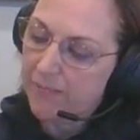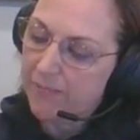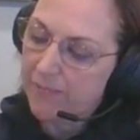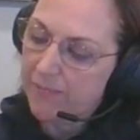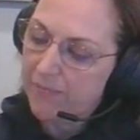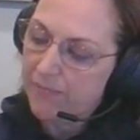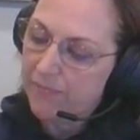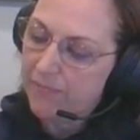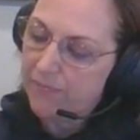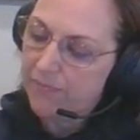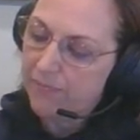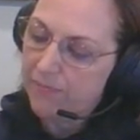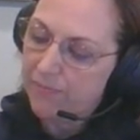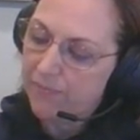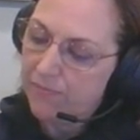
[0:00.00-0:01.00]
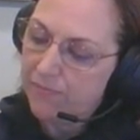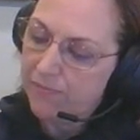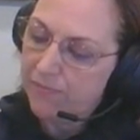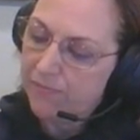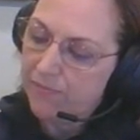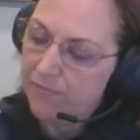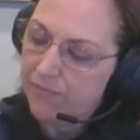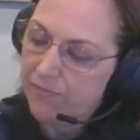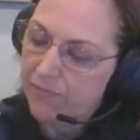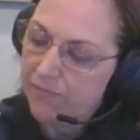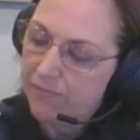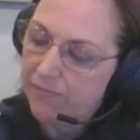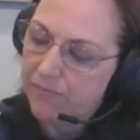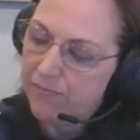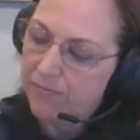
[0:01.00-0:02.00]

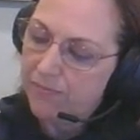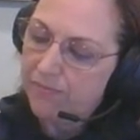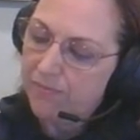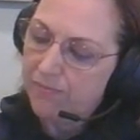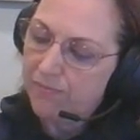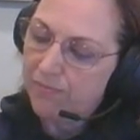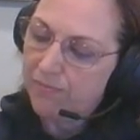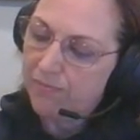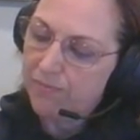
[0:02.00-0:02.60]
(no one is talking)